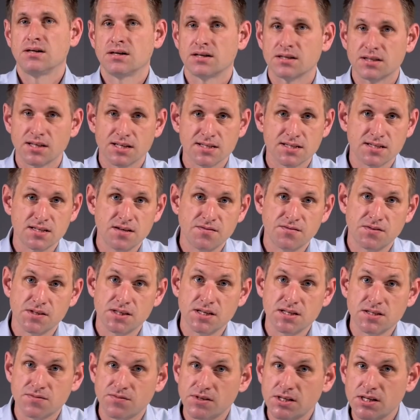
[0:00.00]
Now that's it for
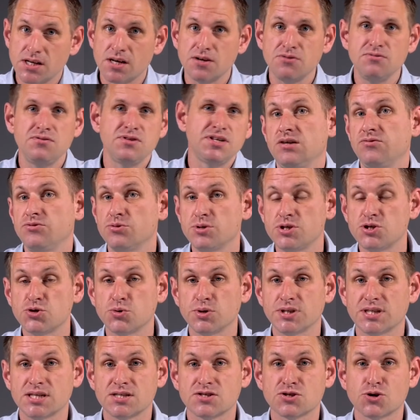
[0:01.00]
this video. If you
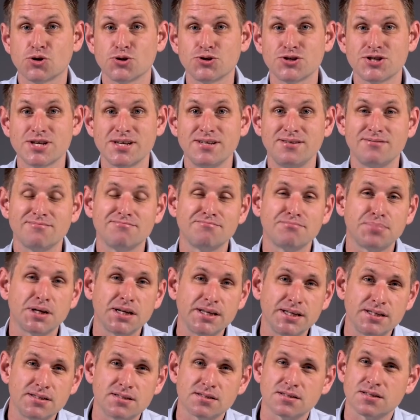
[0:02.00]
enjoyed this content,
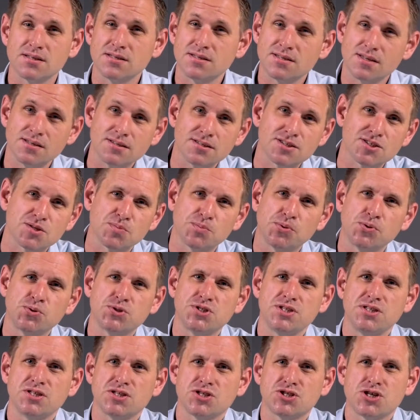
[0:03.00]
please consider
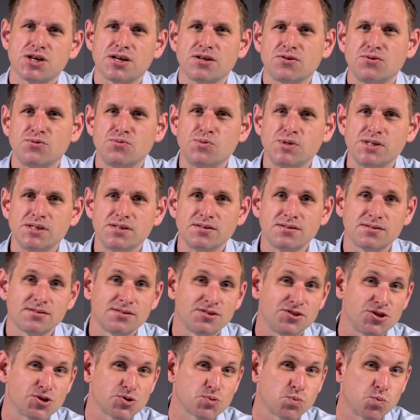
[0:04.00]
supporting the channel
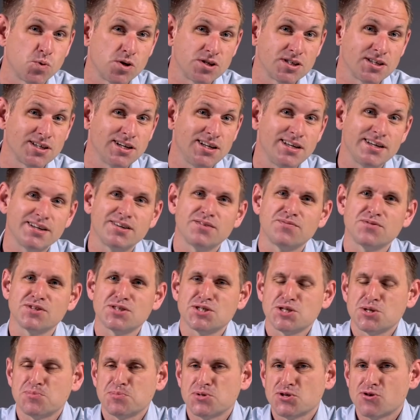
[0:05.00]
with just one click of the
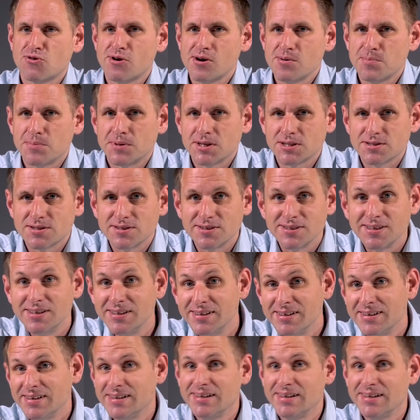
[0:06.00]
subscribe button.